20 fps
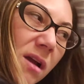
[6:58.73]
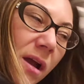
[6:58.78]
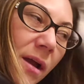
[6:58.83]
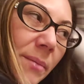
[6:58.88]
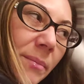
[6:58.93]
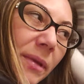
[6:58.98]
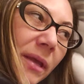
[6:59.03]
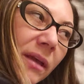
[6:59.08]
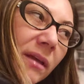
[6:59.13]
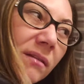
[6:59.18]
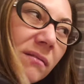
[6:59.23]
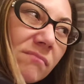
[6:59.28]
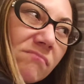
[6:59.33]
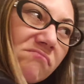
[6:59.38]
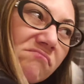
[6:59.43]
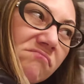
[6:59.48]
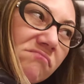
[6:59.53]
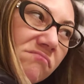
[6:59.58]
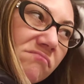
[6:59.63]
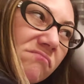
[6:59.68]
I
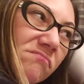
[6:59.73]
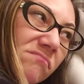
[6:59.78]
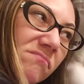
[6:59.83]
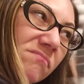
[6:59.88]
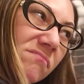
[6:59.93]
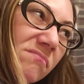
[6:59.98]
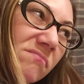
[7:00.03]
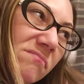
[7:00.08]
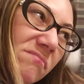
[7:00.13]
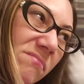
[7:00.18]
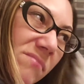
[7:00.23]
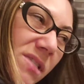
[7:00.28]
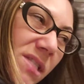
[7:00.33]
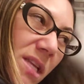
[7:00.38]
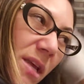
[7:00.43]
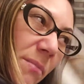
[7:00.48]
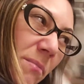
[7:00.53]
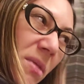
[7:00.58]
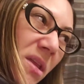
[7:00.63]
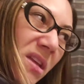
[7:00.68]
mean,
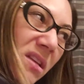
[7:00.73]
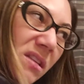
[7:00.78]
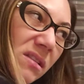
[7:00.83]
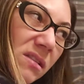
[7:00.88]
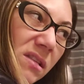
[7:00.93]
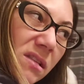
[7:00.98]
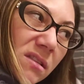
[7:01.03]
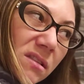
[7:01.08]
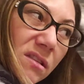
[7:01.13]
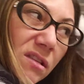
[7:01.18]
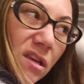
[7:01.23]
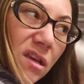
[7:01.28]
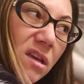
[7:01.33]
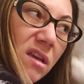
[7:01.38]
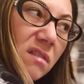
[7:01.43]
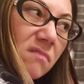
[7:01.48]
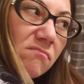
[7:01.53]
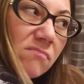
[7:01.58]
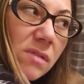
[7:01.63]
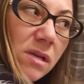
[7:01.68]
10 minutes, that's good.
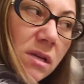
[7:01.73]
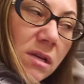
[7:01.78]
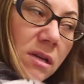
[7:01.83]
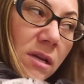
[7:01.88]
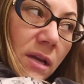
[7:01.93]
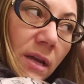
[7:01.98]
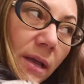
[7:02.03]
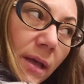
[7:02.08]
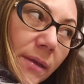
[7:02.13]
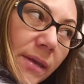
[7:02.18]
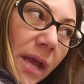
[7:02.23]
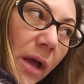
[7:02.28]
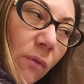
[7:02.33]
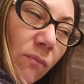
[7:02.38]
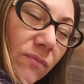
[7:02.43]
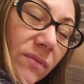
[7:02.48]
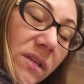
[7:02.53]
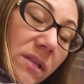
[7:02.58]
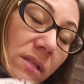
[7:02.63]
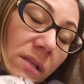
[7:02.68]
Now
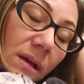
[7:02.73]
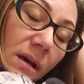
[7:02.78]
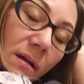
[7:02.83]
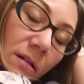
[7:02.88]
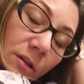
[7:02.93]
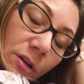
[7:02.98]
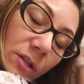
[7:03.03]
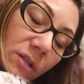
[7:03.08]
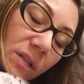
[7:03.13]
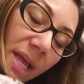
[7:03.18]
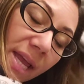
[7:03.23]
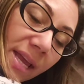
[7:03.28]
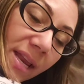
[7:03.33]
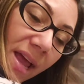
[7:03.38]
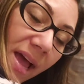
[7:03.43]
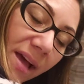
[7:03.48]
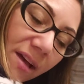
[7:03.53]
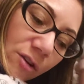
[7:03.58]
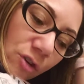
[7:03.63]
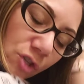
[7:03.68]
this color, light
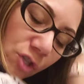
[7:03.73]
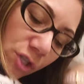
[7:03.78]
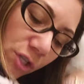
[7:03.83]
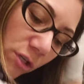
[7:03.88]
ash,